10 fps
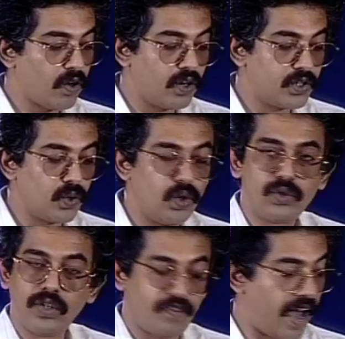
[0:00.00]
control
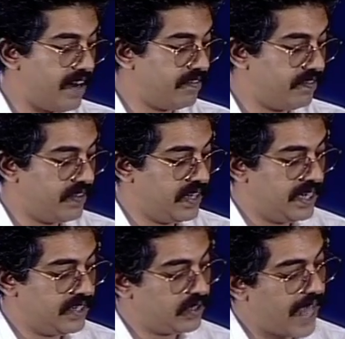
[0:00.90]
to the valve.
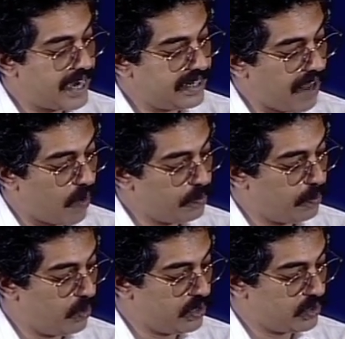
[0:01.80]
So, that is
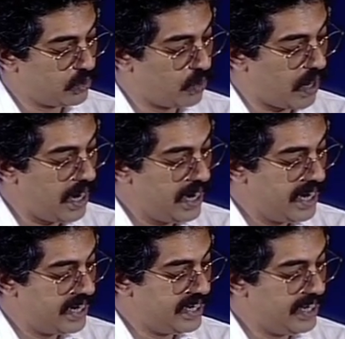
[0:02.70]
output through a
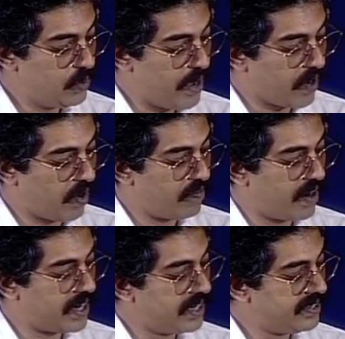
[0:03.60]
D to A
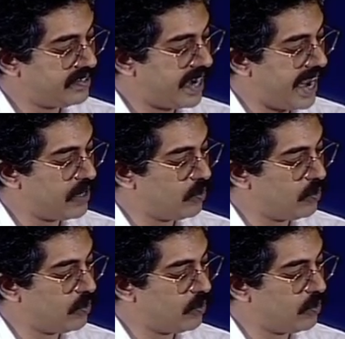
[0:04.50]
converter. These are A to